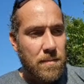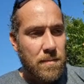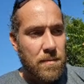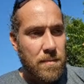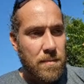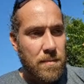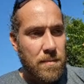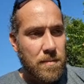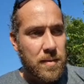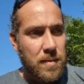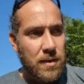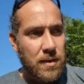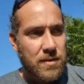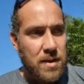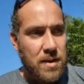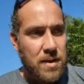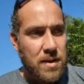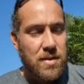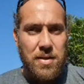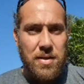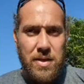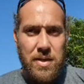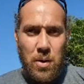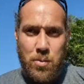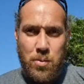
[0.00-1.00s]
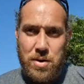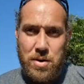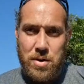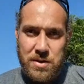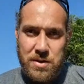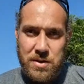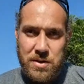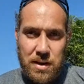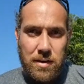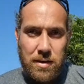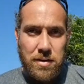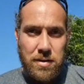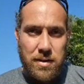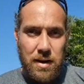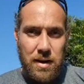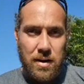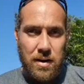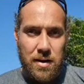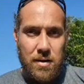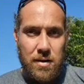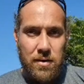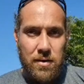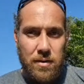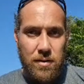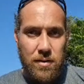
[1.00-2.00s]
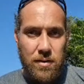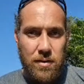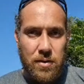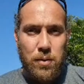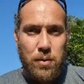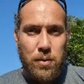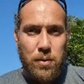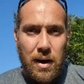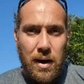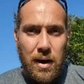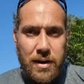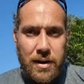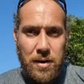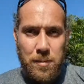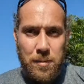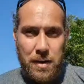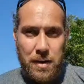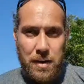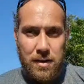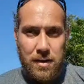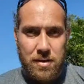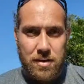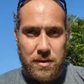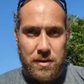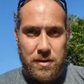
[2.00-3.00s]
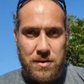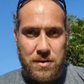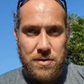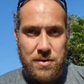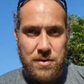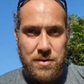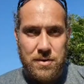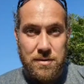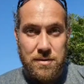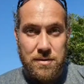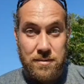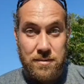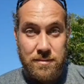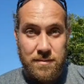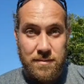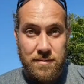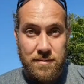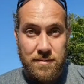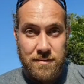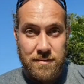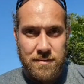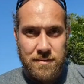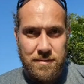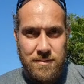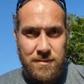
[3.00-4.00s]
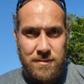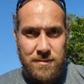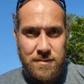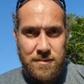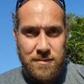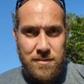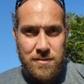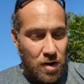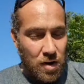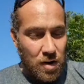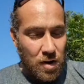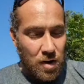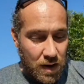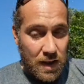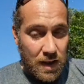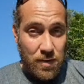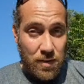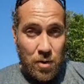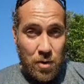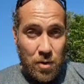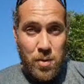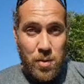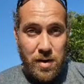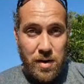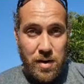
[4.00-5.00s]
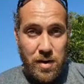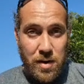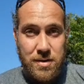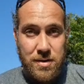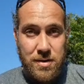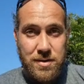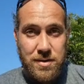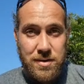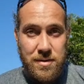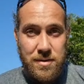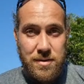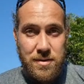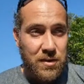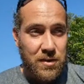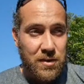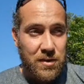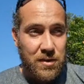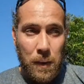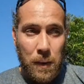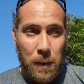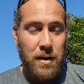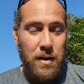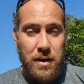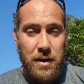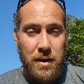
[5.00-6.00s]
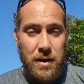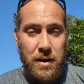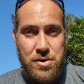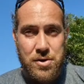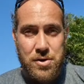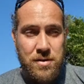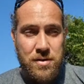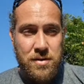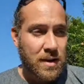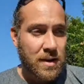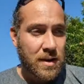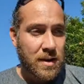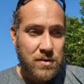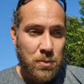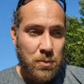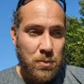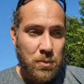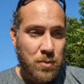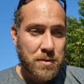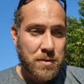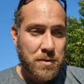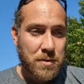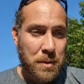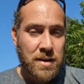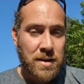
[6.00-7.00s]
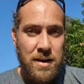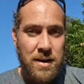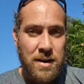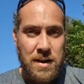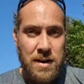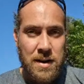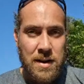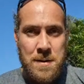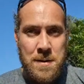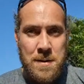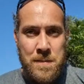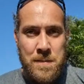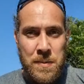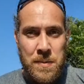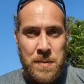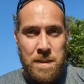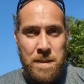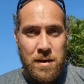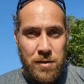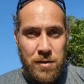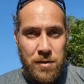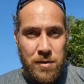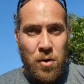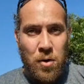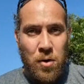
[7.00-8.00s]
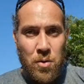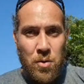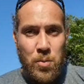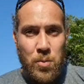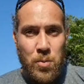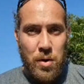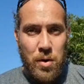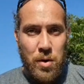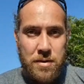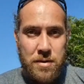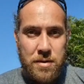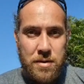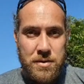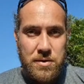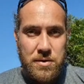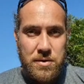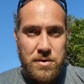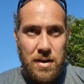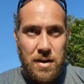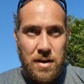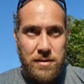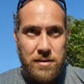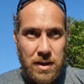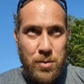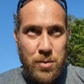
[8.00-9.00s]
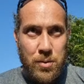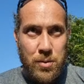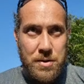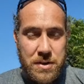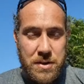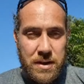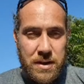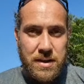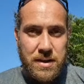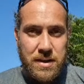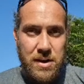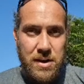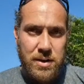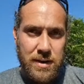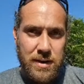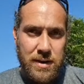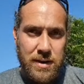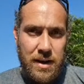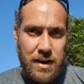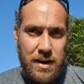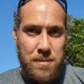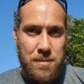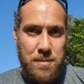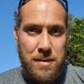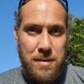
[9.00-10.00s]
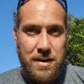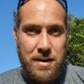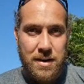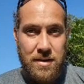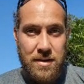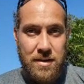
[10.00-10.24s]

They said that they were sent there to document this. Again, their words, not speculation, not someone's opinion, their own words, that they were sent there to document it.